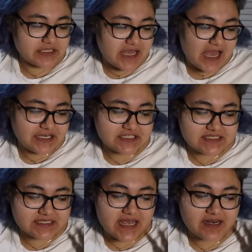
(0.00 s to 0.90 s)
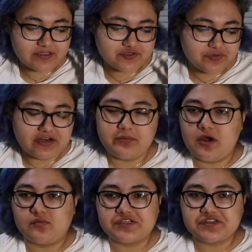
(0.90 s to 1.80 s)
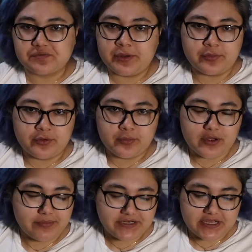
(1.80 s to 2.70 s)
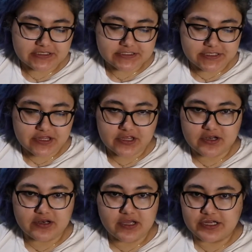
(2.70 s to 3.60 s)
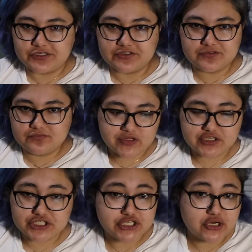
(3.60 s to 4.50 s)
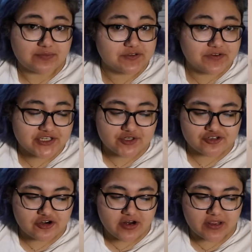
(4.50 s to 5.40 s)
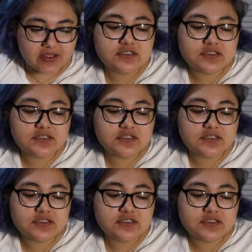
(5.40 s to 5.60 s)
Yeah, I just set these random objects from my room on my desk and then I just did an observational drawing.